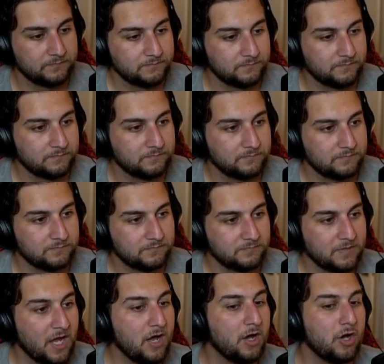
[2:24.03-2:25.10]
ha.
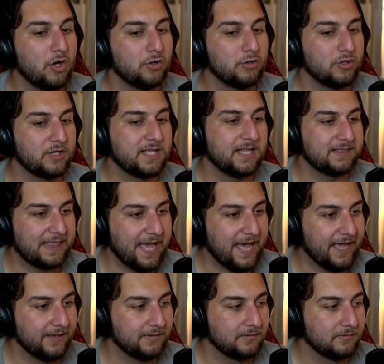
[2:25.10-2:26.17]
Oh, look at
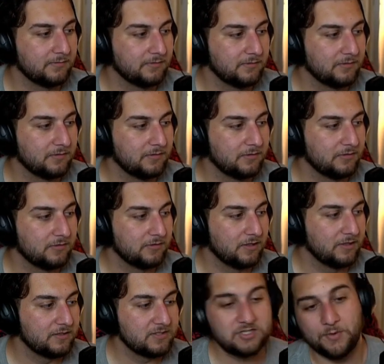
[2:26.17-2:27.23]
that.
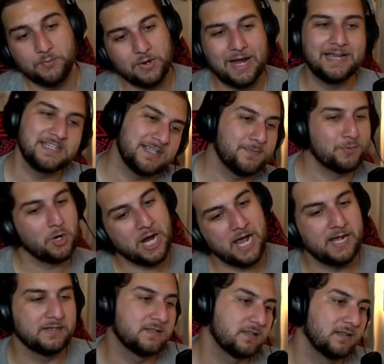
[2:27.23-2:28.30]
Surprise,
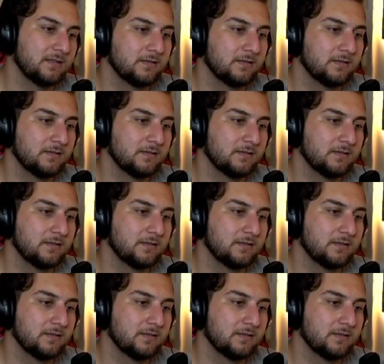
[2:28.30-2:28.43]
surprise.